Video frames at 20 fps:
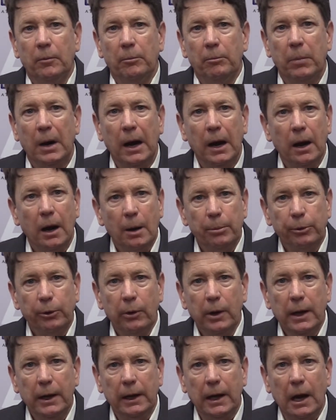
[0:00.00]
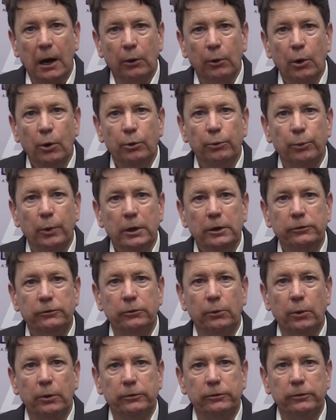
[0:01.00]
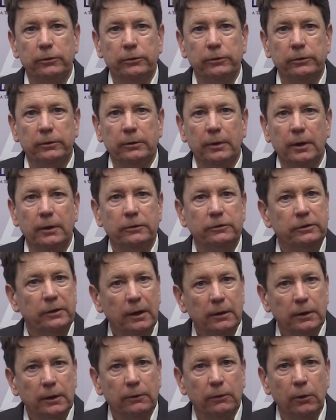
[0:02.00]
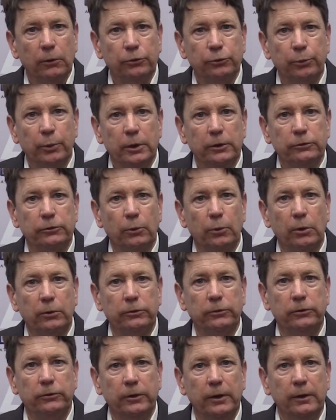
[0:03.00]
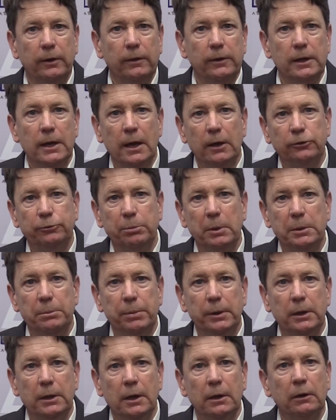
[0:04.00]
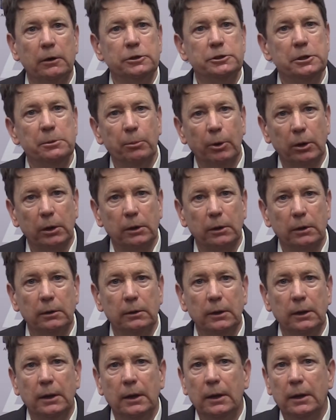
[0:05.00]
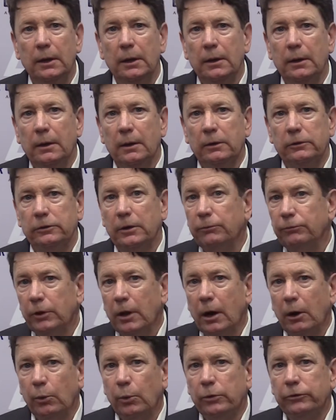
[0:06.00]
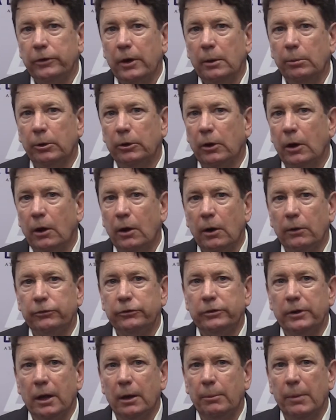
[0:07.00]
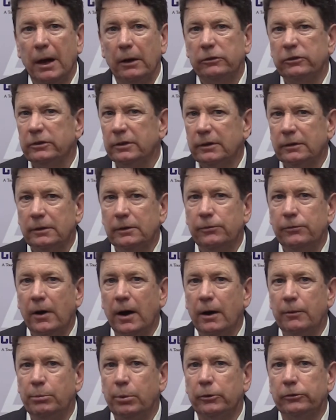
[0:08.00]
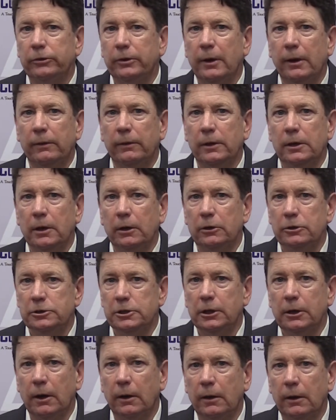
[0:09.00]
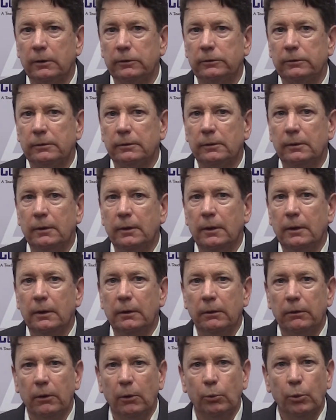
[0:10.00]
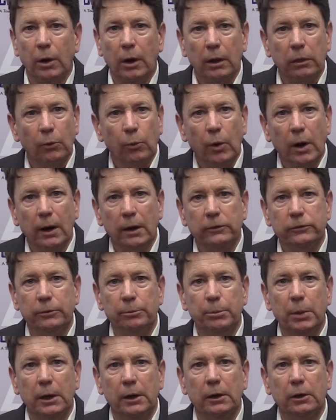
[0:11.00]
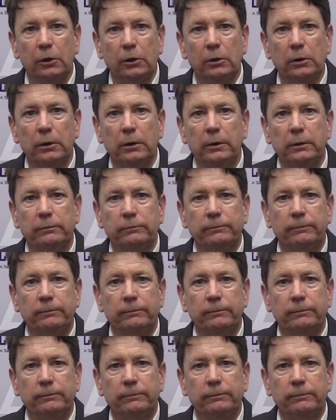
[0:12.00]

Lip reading: By operating our own resources and selling those resources into the SPP energy market, Sunflower was able to offset about 65% of the energy costs that would otherwise have been incurred.